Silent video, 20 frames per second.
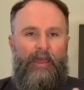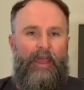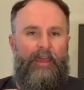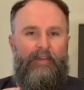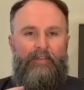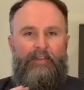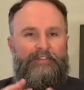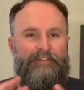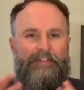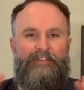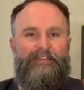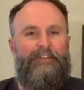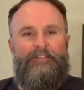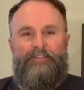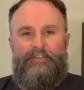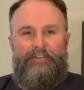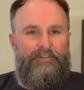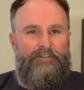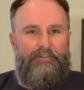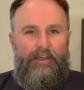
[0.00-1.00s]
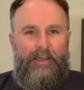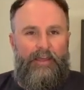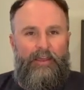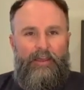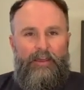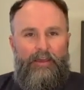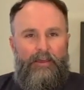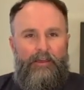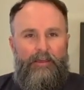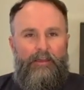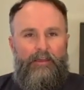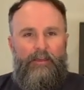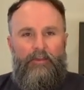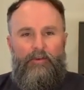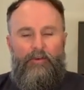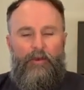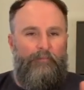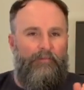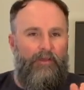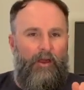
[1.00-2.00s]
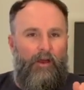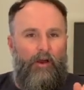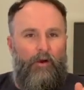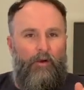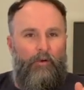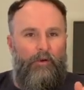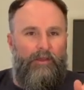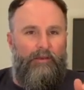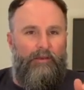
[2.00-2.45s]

hey, this isn't just like crypto